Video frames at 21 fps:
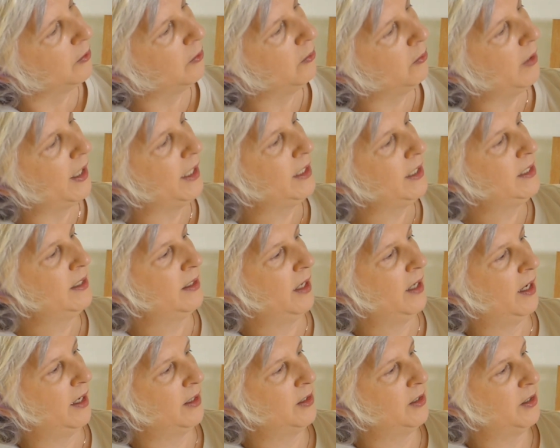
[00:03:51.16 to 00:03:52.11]
or red,
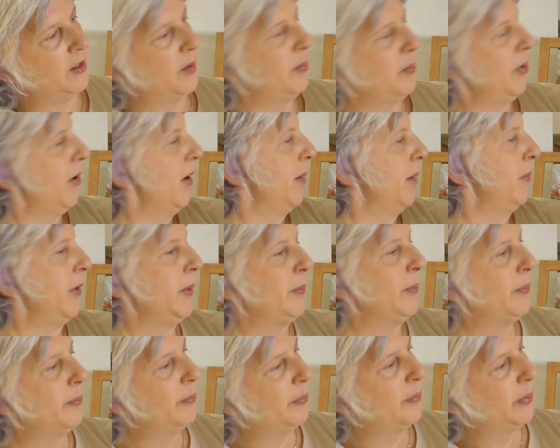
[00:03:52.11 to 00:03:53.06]
and a primary
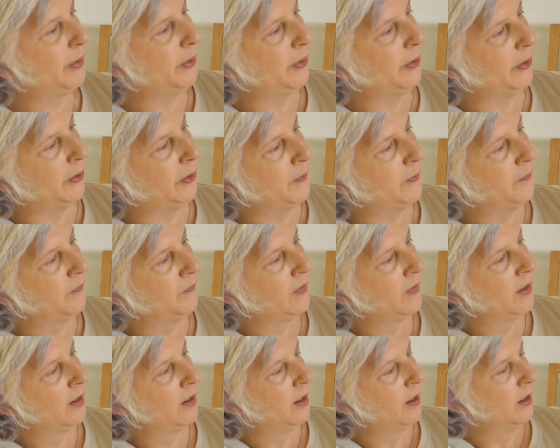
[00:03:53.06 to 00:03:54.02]
blue.
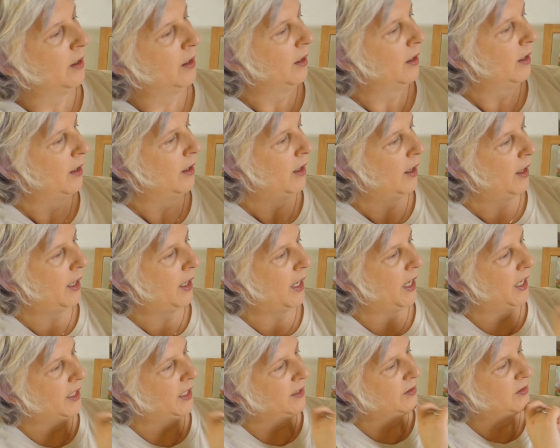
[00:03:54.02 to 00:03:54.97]

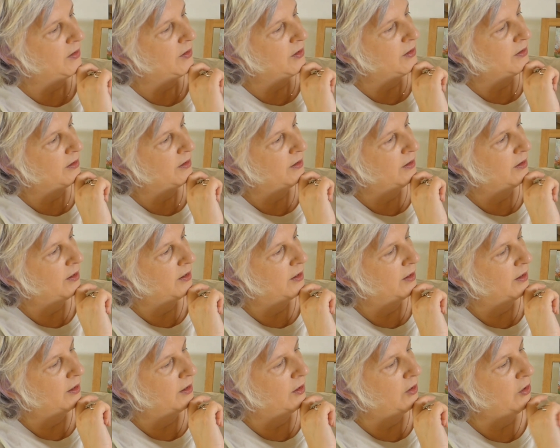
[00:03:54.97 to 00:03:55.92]
And
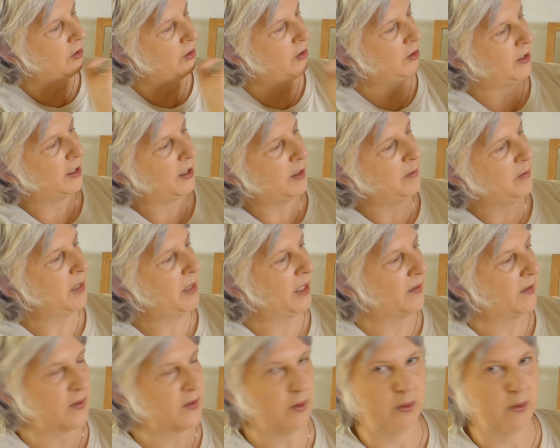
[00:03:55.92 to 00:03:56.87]
you can
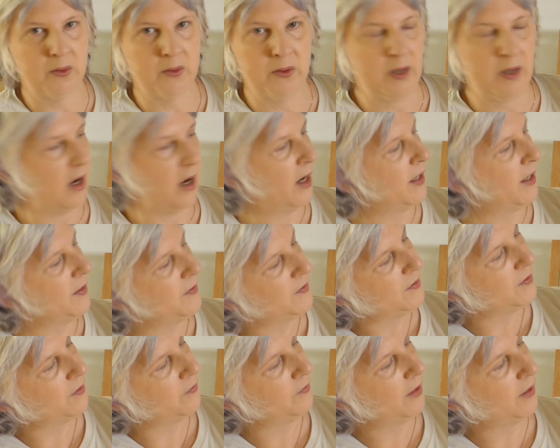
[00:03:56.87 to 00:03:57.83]
mix all
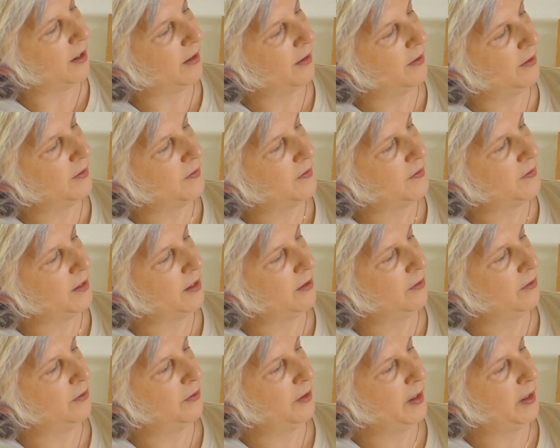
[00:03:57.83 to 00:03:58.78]
kinds of colours,
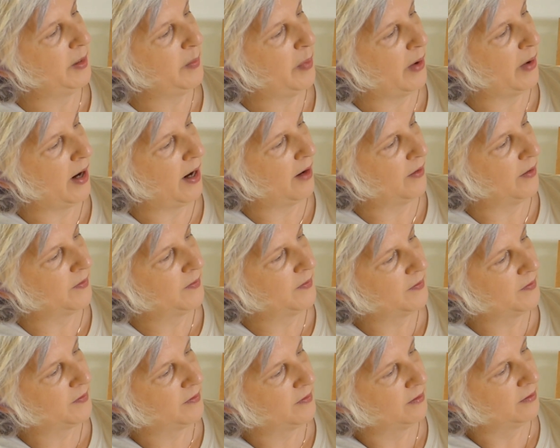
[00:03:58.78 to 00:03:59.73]
including
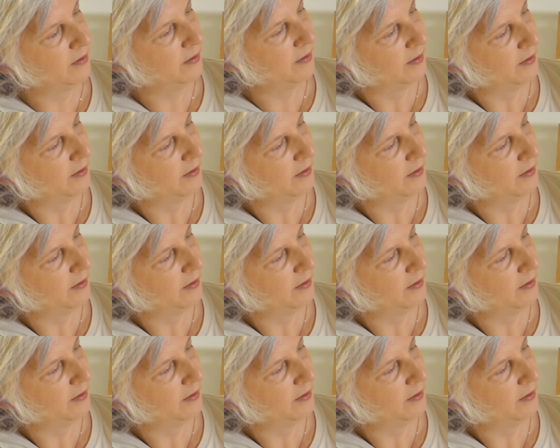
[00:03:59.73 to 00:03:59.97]
browns,